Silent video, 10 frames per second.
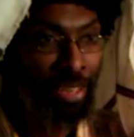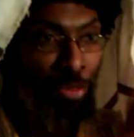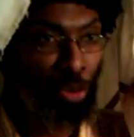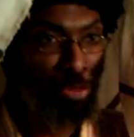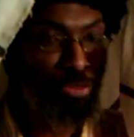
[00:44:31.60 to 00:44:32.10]

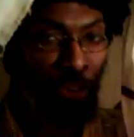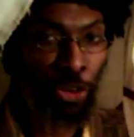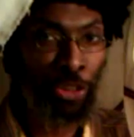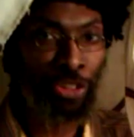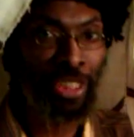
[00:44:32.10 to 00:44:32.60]

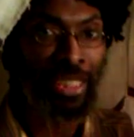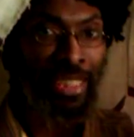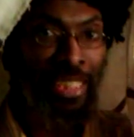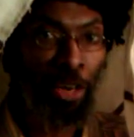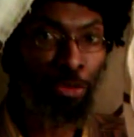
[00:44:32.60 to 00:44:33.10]
refers, is
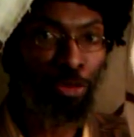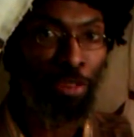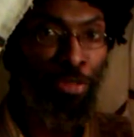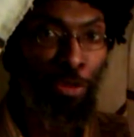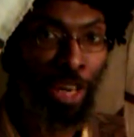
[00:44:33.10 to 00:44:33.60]

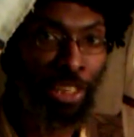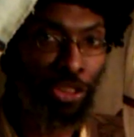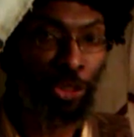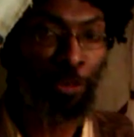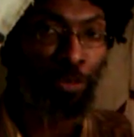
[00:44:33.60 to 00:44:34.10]

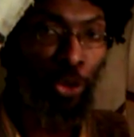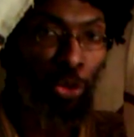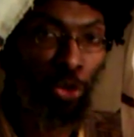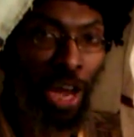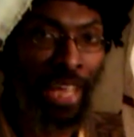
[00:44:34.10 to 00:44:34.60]
self-referential to
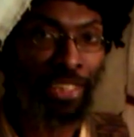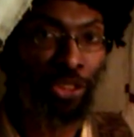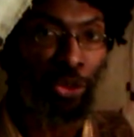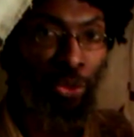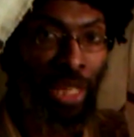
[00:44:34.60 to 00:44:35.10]
Christ,
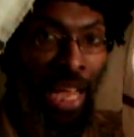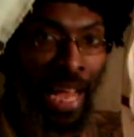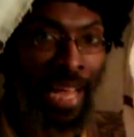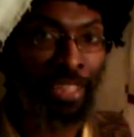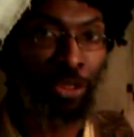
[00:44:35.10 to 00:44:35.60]
to
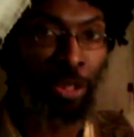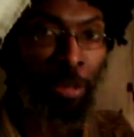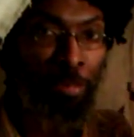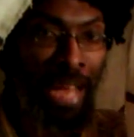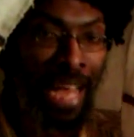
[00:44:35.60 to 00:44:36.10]
God, to the
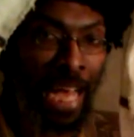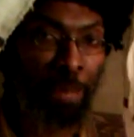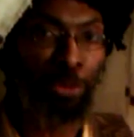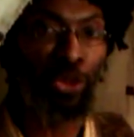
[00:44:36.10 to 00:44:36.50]
Bible, to